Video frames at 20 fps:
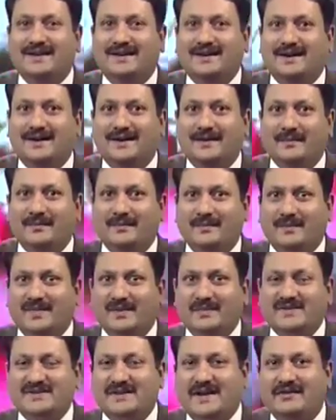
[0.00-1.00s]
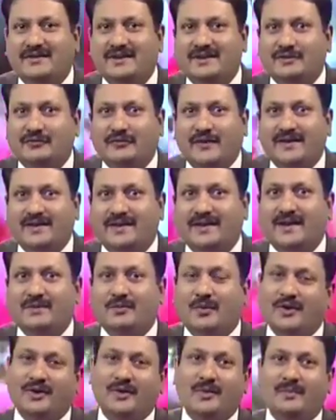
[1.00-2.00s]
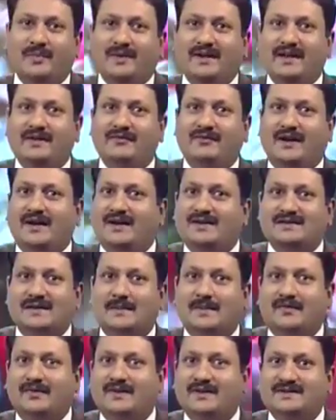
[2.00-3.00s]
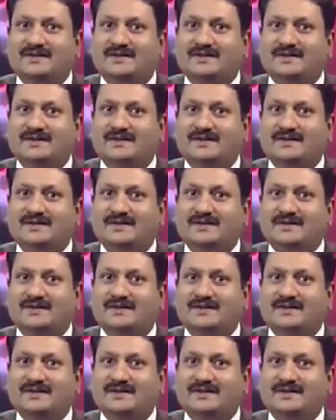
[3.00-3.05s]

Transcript: Mr. Henry Trephaine, again, what do you believe are some of the